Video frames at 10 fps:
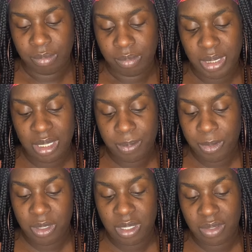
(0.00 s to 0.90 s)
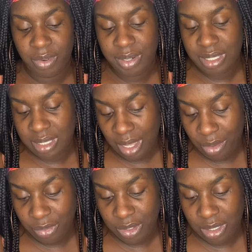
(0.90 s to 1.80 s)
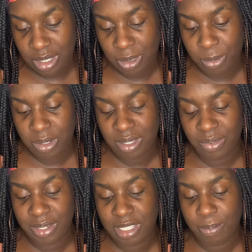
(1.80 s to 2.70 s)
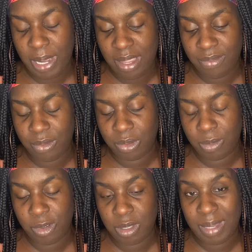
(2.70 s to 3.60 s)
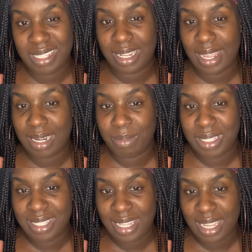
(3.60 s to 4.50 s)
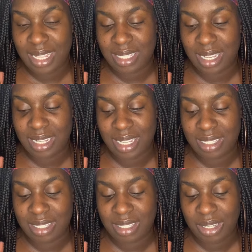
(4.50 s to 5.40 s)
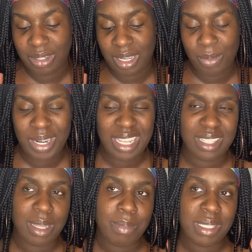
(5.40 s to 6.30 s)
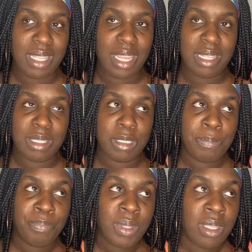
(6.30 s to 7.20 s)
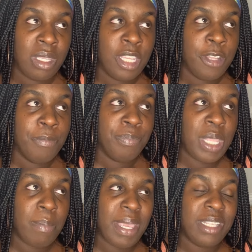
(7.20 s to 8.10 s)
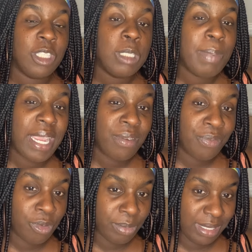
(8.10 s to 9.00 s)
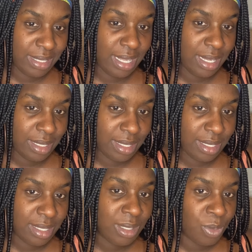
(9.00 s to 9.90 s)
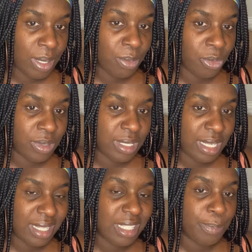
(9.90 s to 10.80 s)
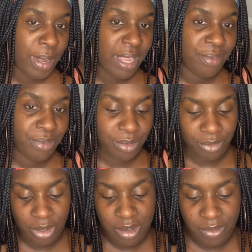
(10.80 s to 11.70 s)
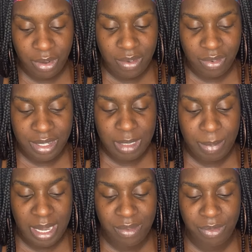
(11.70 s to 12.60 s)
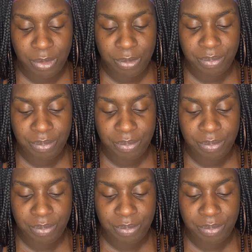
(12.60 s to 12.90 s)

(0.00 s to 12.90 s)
But this person is very selfish. This person is very spiteful. This person makes a lot of mistakes unnecessarily. When I say mistakes, they make spiteful mistakes is what I'm going to say. Spiteful. Very, very, very spiteful.